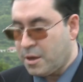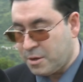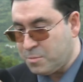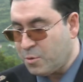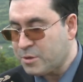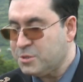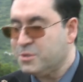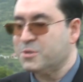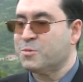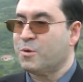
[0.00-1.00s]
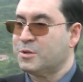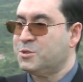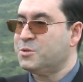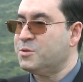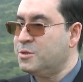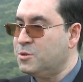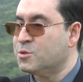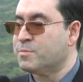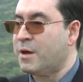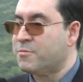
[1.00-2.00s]
Good morning to you, and good morning to the
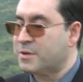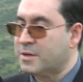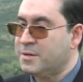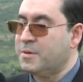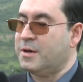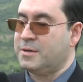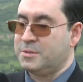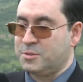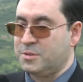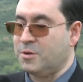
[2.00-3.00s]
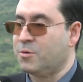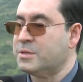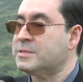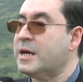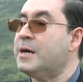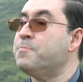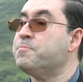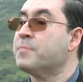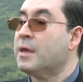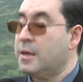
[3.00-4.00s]
Newzroom Afrika, to the audience.
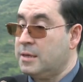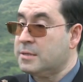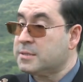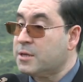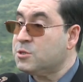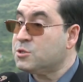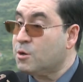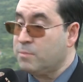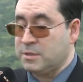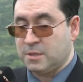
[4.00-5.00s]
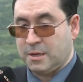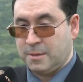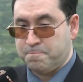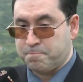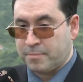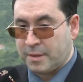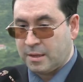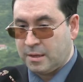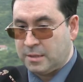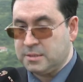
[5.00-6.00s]
Um, yes, thank you so much. Um,
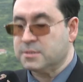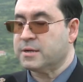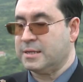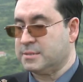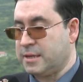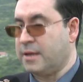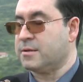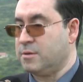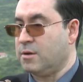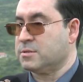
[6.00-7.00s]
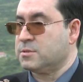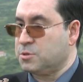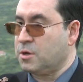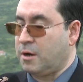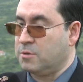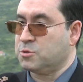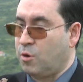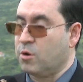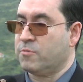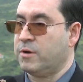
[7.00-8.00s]
it is a great sad loss to
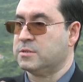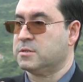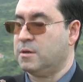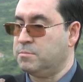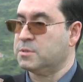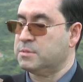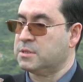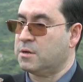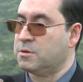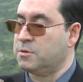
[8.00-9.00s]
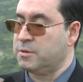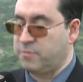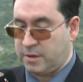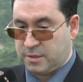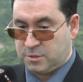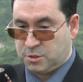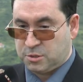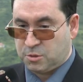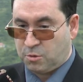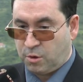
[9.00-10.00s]
all of us, uh, Ms. Masango, the fact that
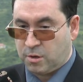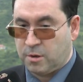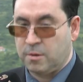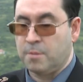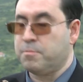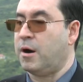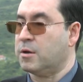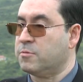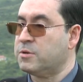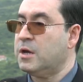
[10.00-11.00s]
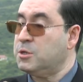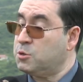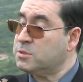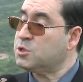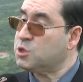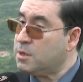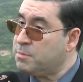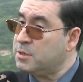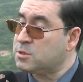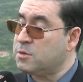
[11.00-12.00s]
she's no longer part of. She was a
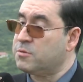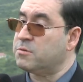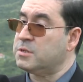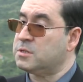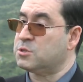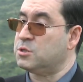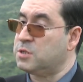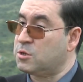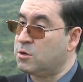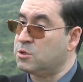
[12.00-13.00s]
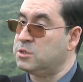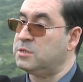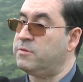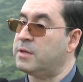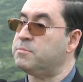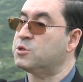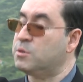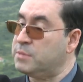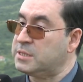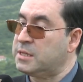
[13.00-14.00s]
chairperson of the Research and Technology Development
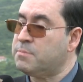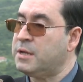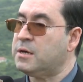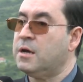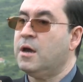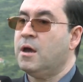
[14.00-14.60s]
Committee, and that made her